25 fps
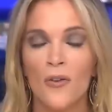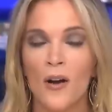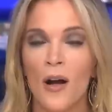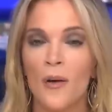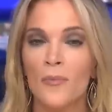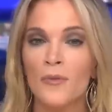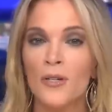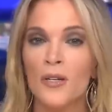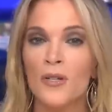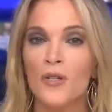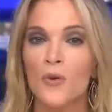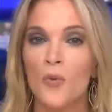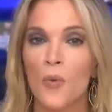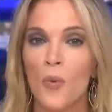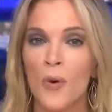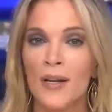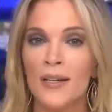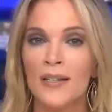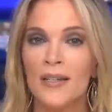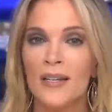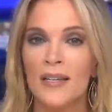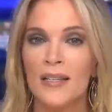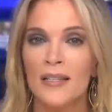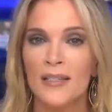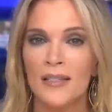for up to
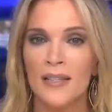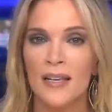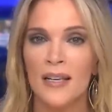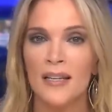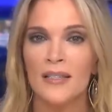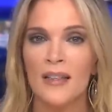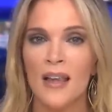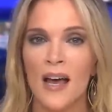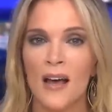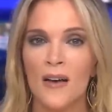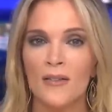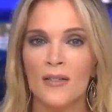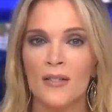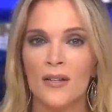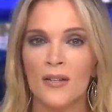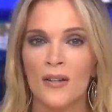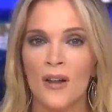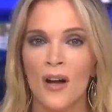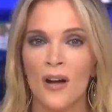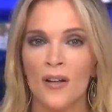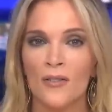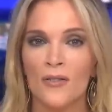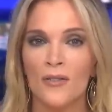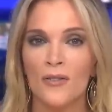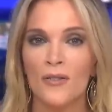
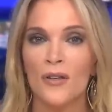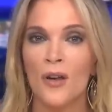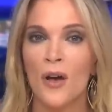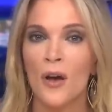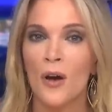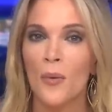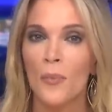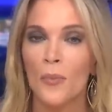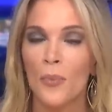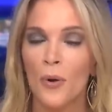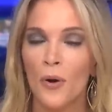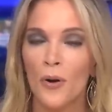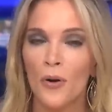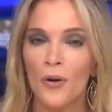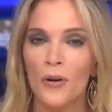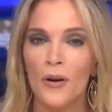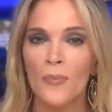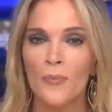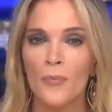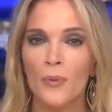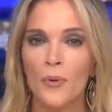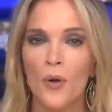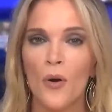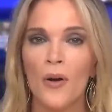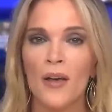$26,000 per
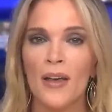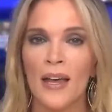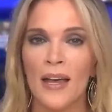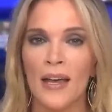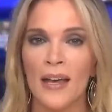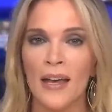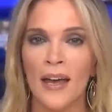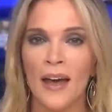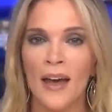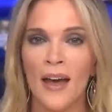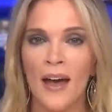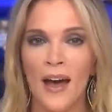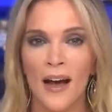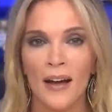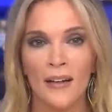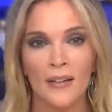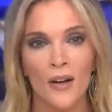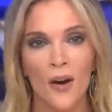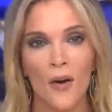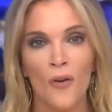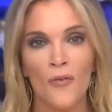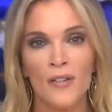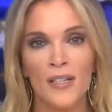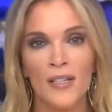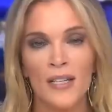employee at
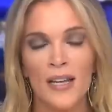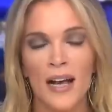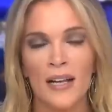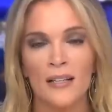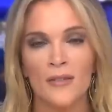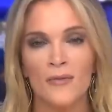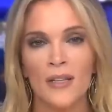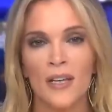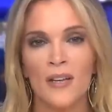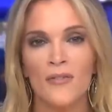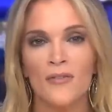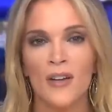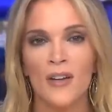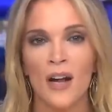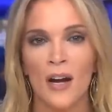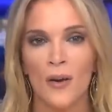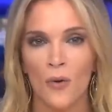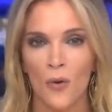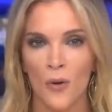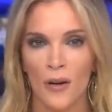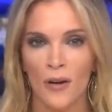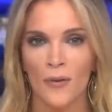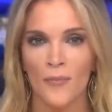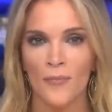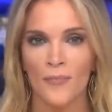
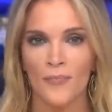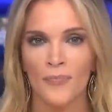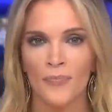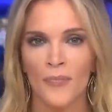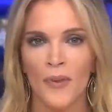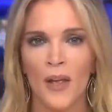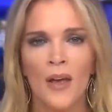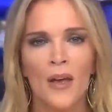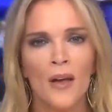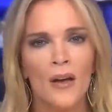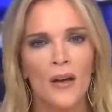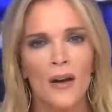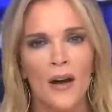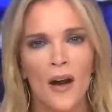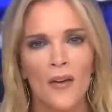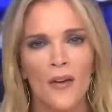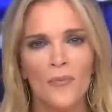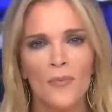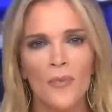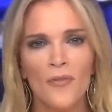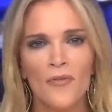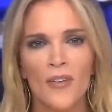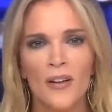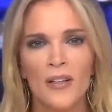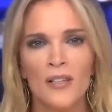covidtaxrelief.org.
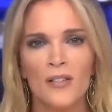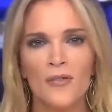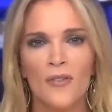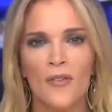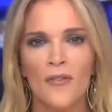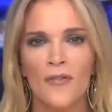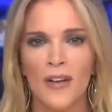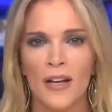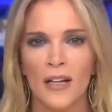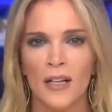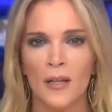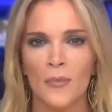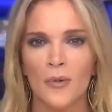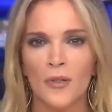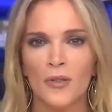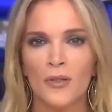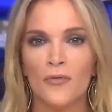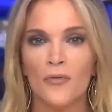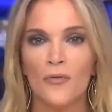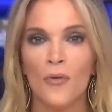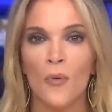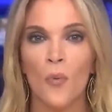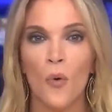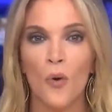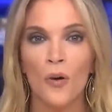Government funds are available
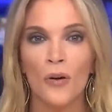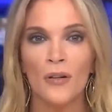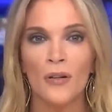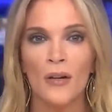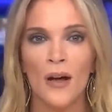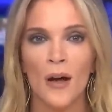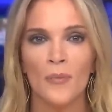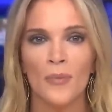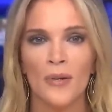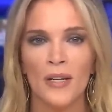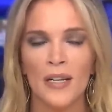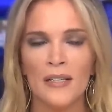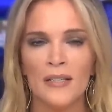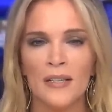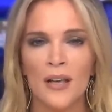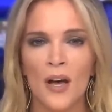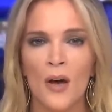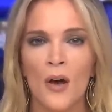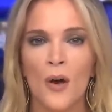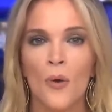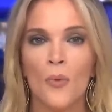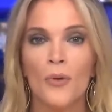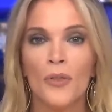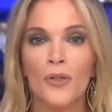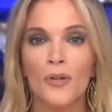to reward companies
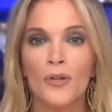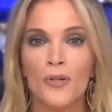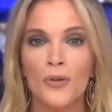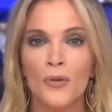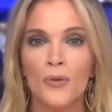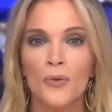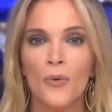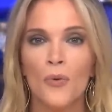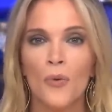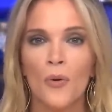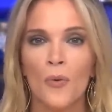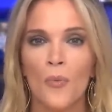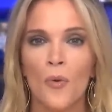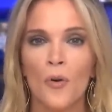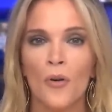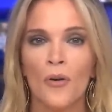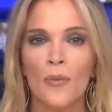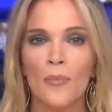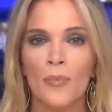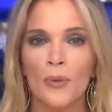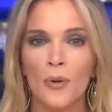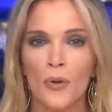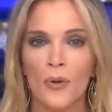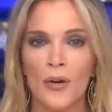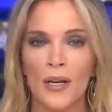with two or more
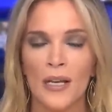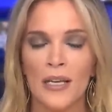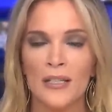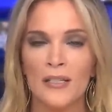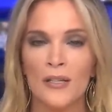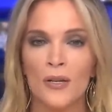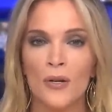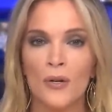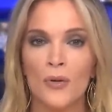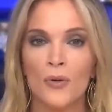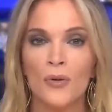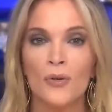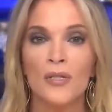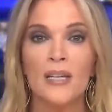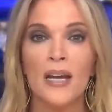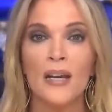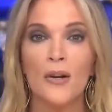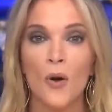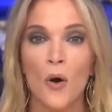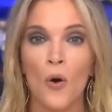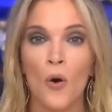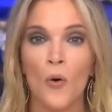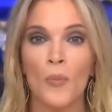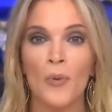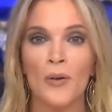employees who
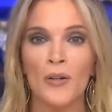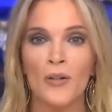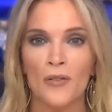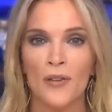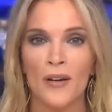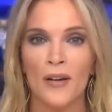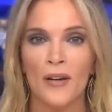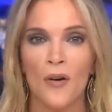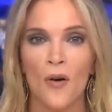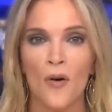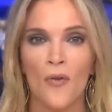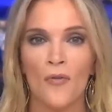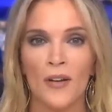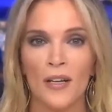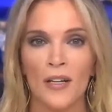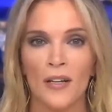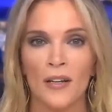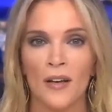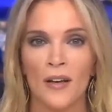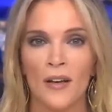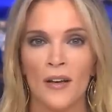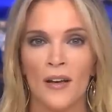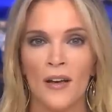stayed open during COVID.